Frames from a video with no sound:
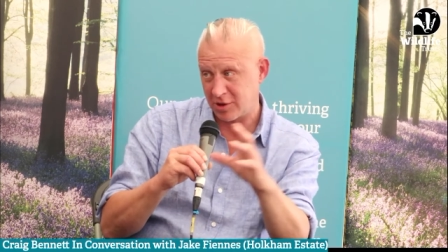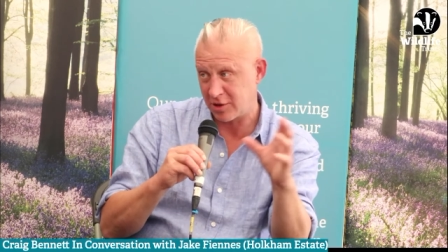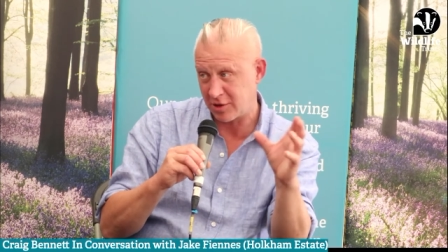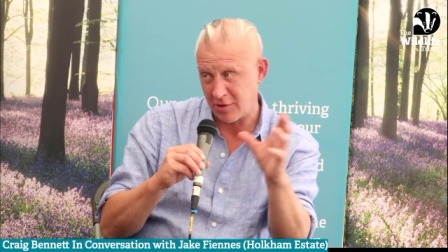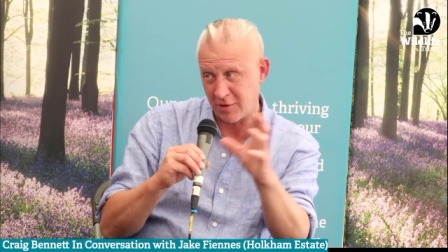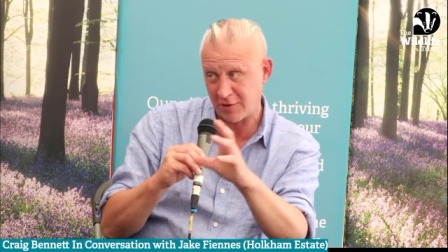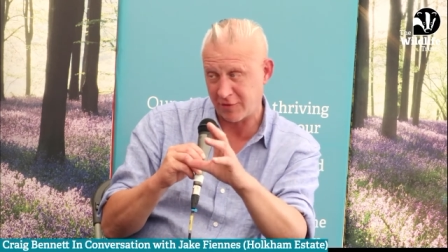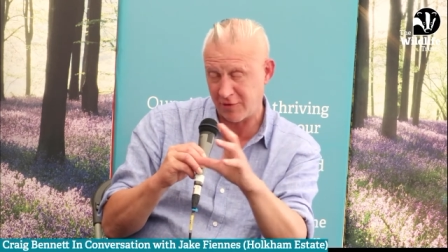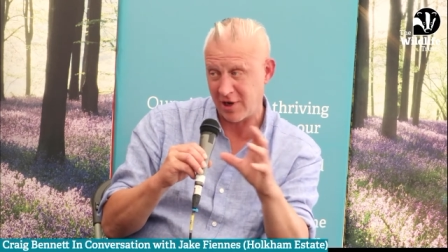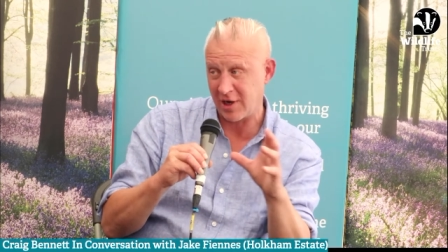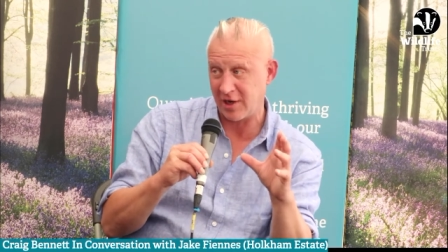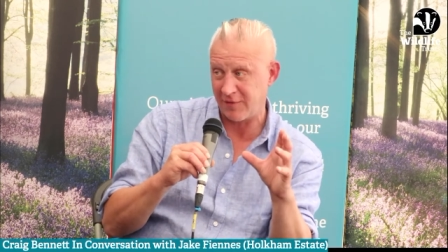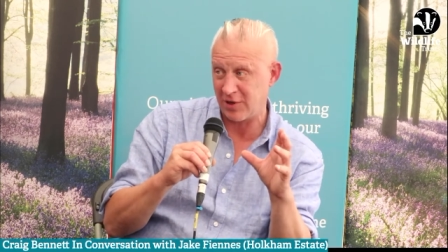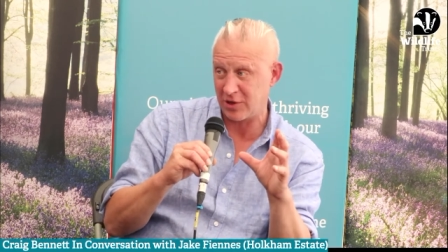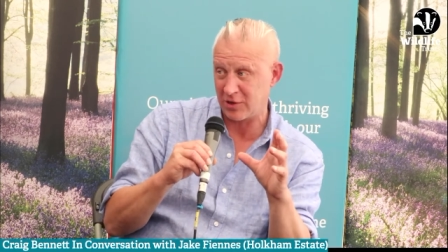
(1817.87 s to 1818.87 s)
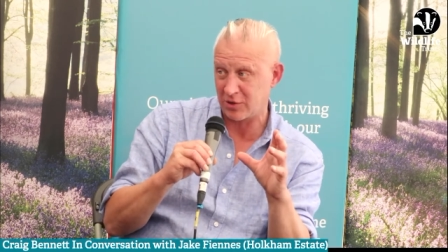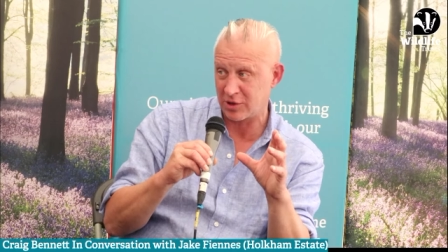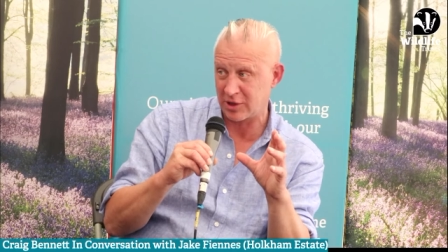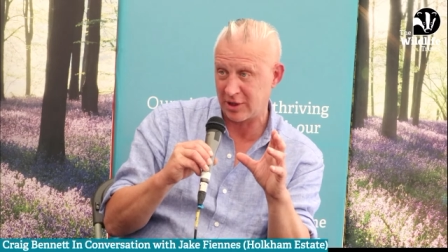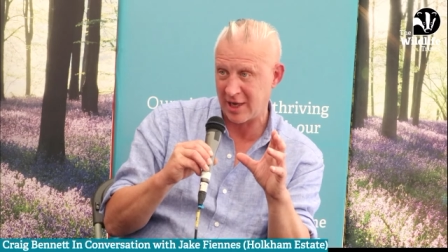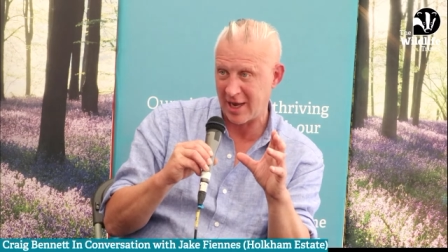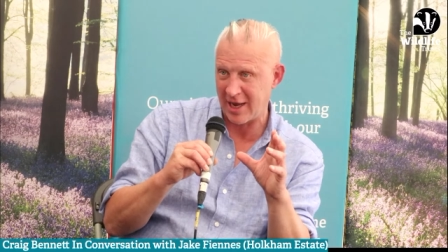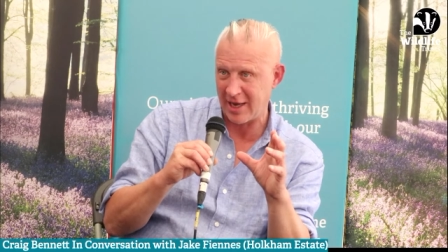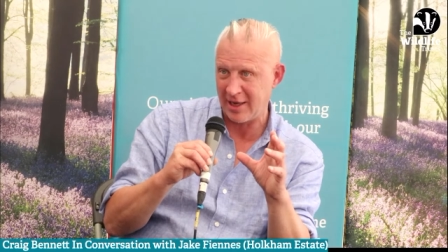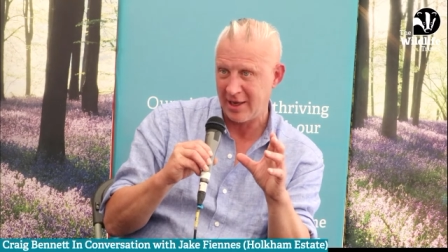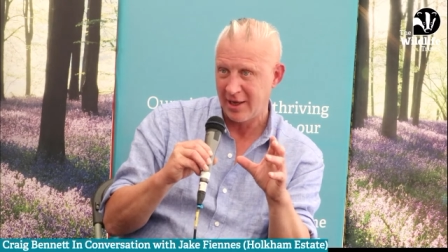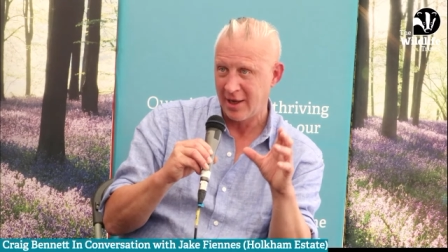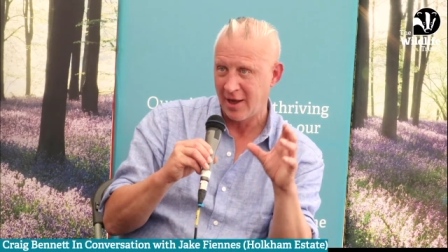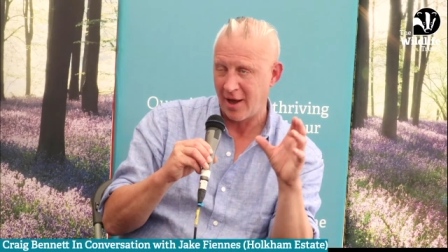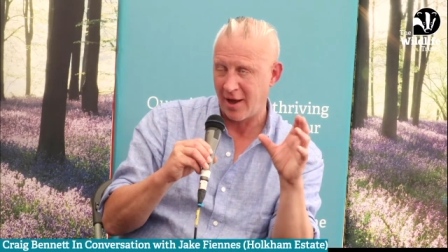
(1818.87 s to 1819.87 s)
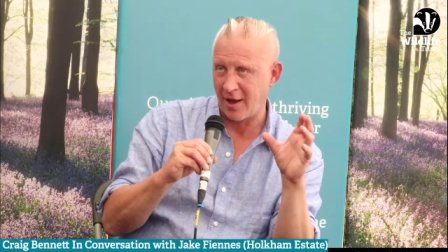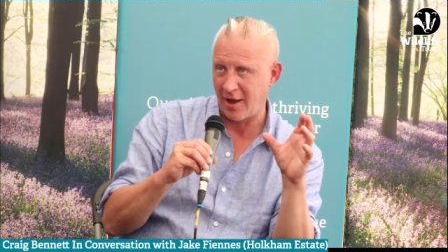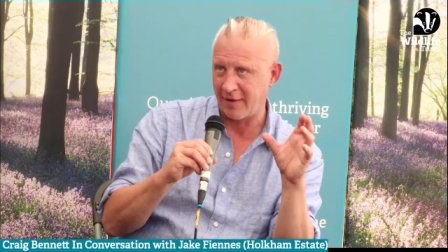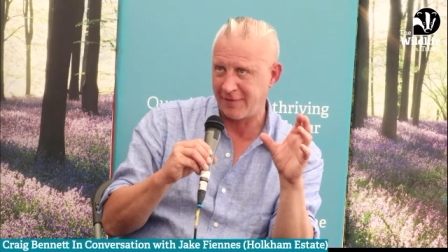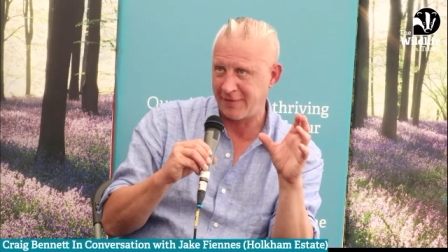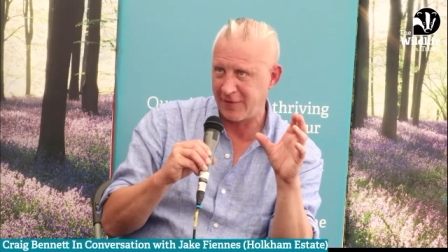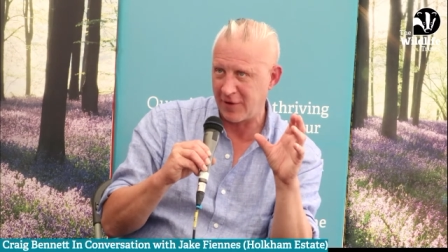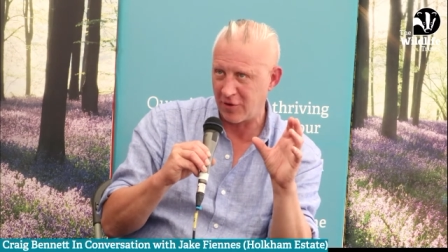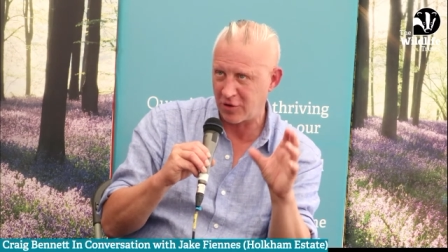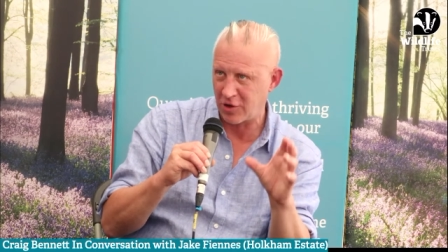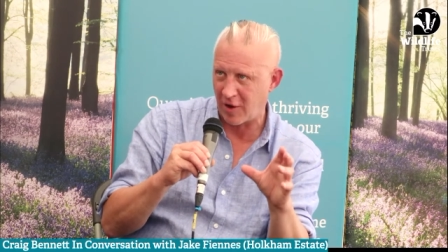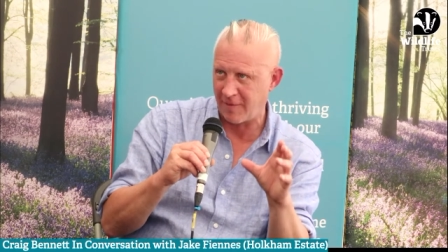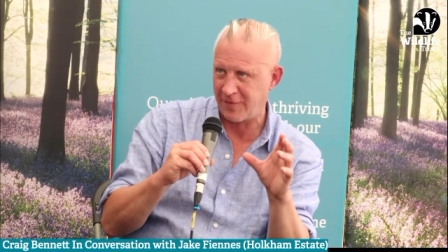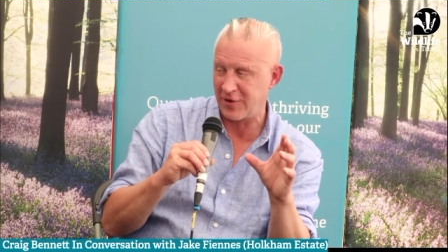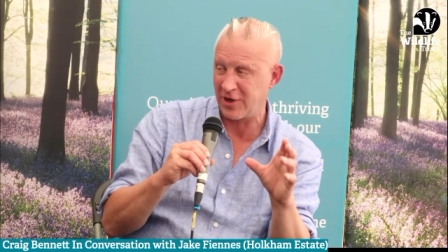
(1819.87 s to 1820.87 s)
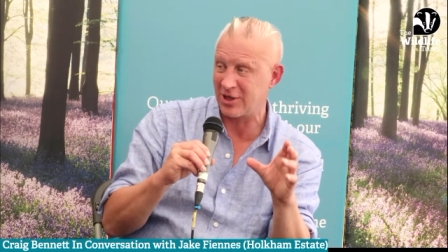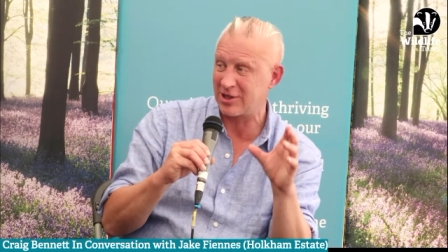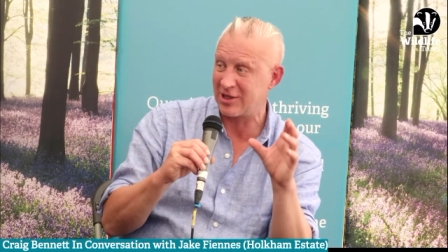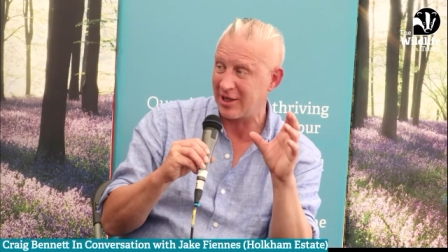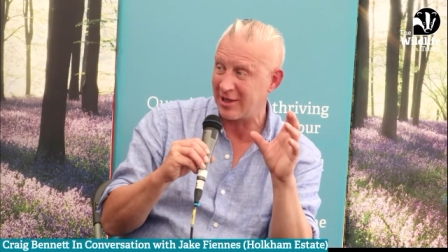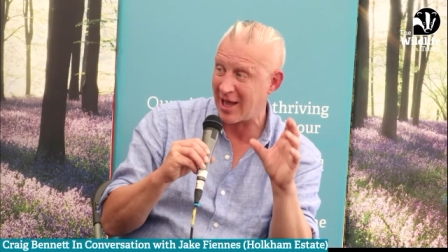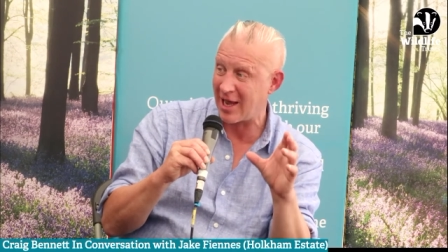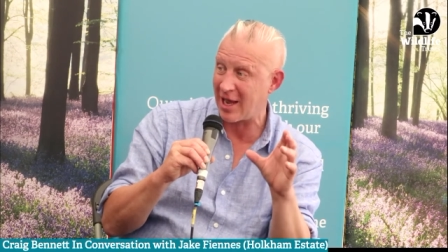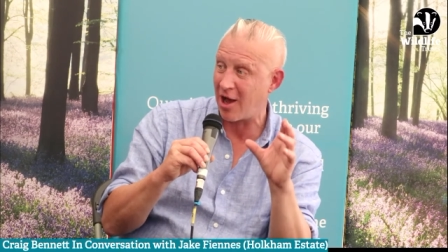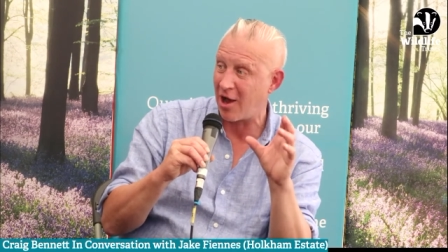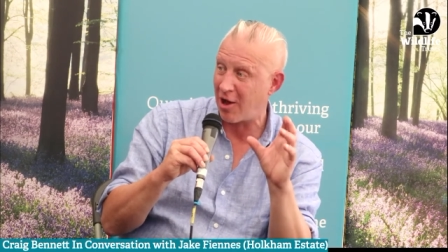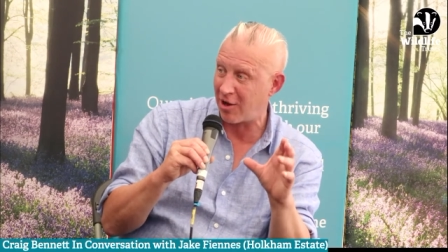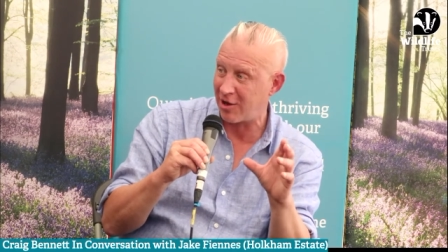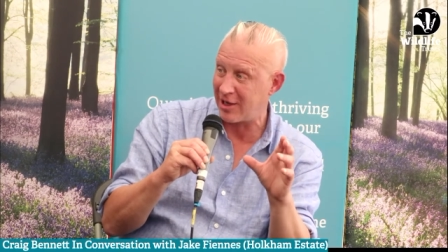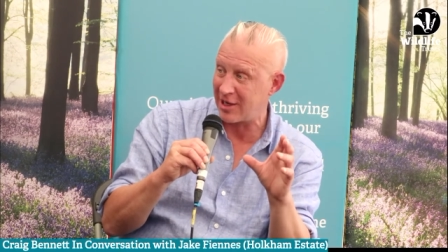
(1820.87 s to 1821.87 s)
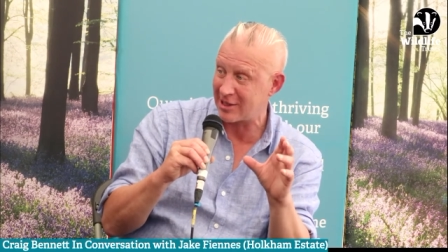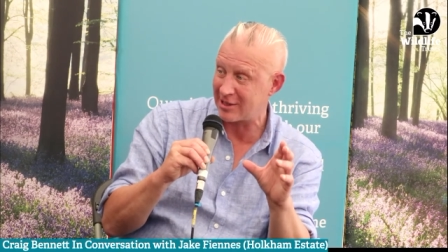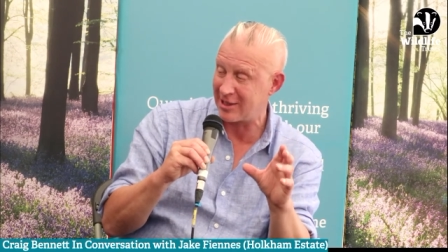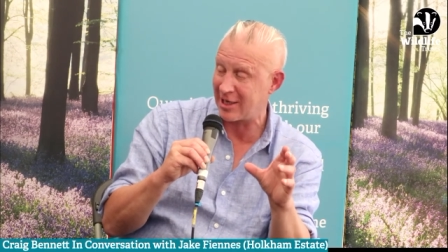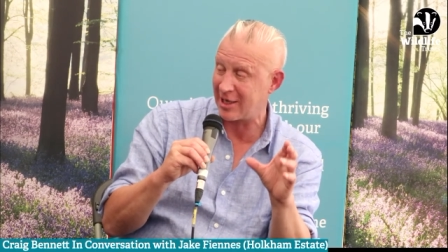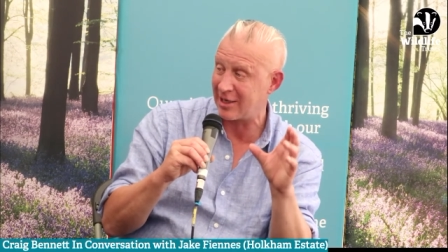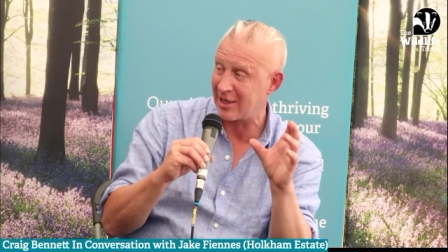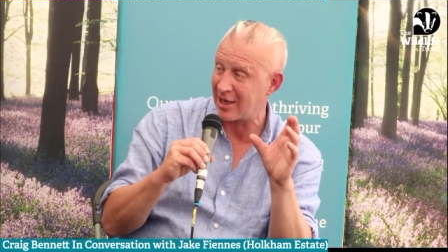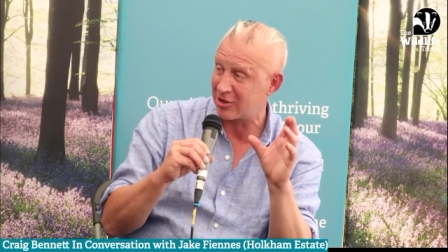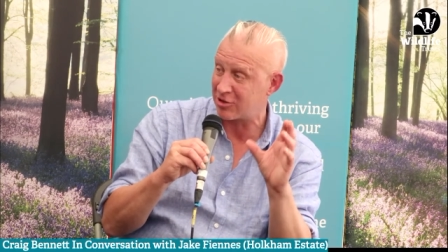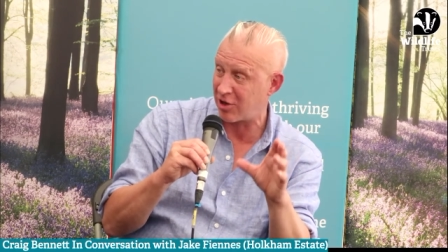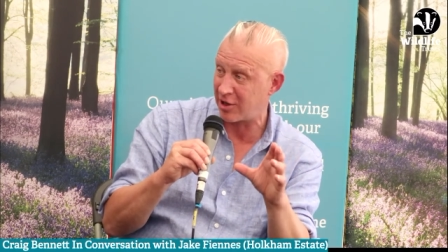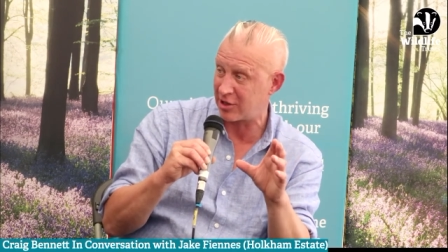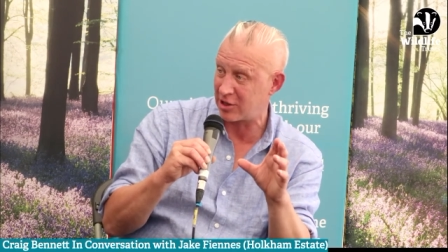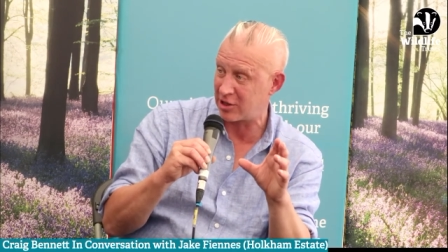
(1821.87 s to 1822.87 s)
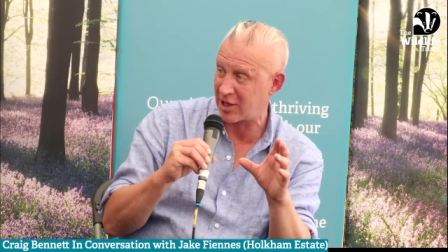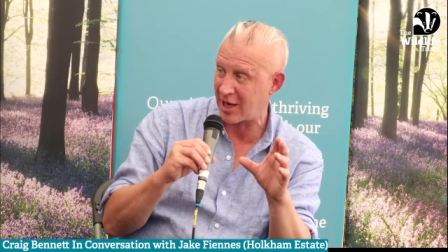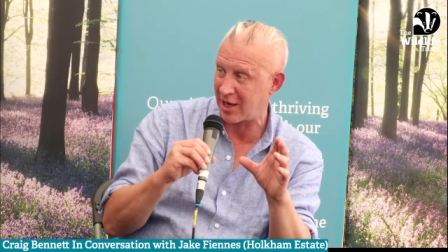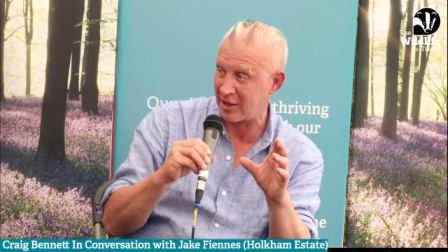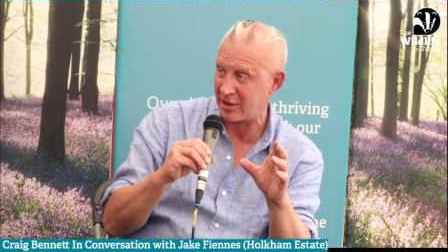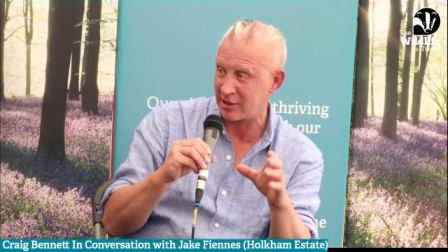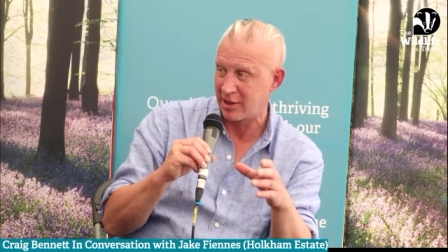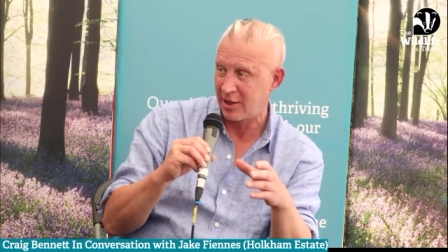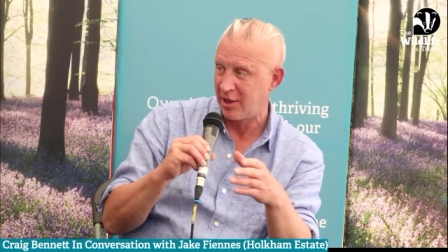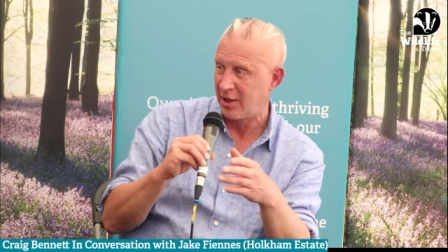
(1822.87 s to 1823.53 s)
two or three individuals today. I feel confidence that they are listening and they're trying to change.